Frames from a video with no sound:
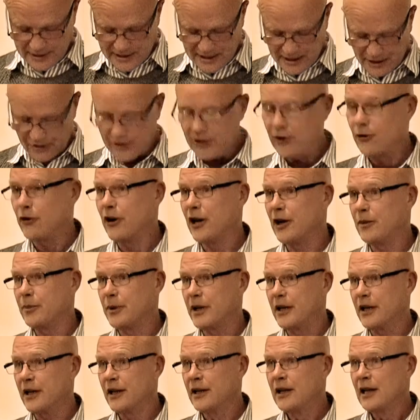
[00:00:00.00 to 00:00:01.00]
Saudi
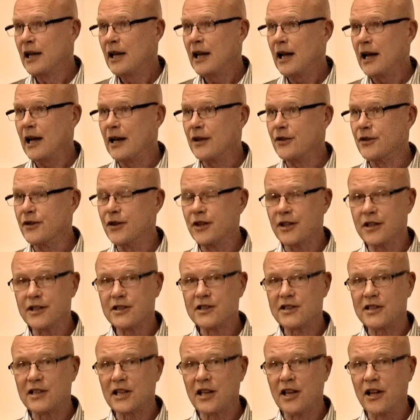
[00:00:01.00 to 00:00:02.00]
Arabia, and that
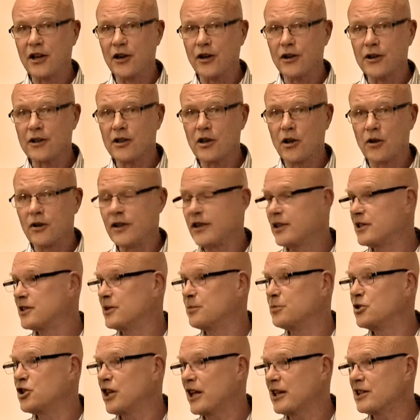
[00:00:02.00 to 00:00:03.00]
her colleagues
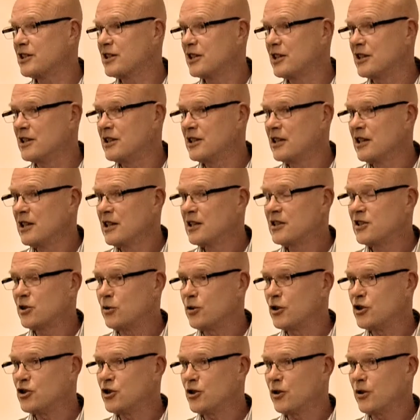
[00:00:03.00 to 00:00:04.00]
objected to
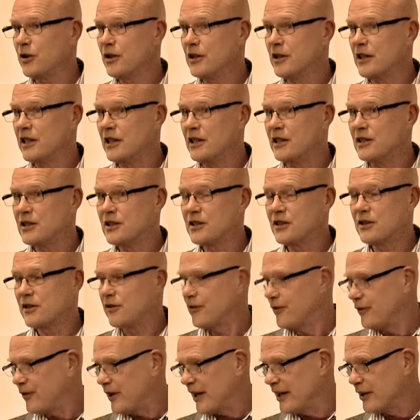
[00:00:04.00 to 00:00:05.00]
issuing these
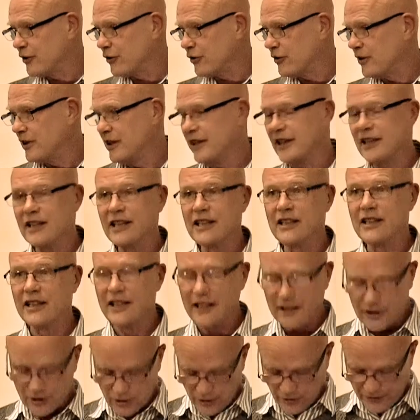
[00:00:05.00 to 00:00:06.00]
flagrantly
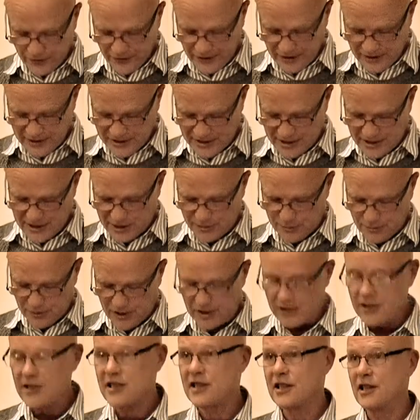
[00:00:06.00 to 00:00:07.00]
illegal visas,
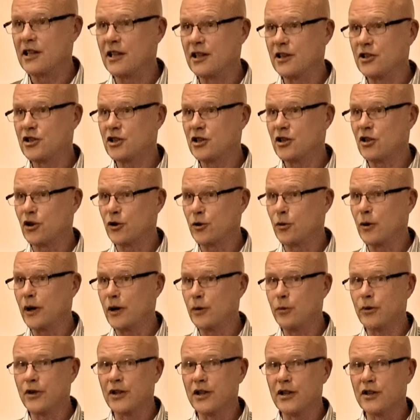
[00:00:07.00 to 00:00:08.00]
but she got away
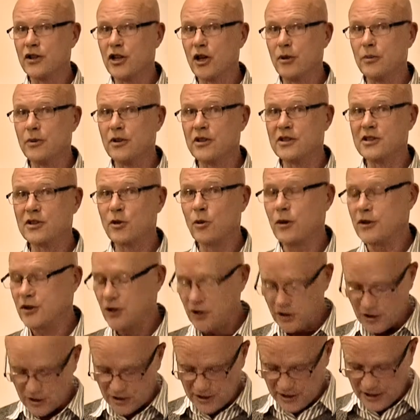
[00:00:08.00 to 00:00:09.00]
with it and nobody's
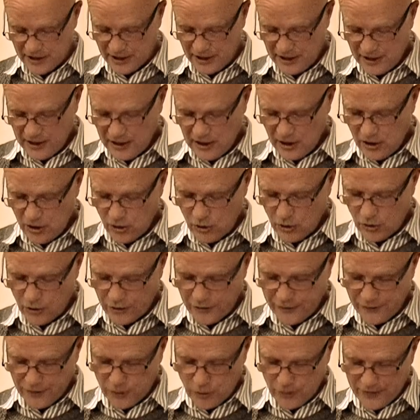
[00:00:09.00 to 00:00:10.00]
questioned her or
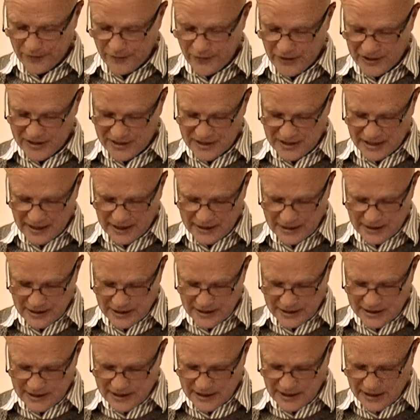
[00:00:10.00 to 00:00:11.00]
investigated
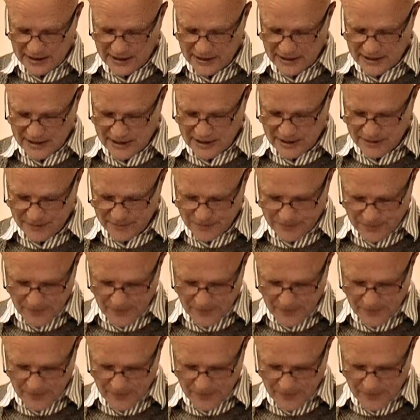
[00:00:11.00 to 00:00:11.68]
it since.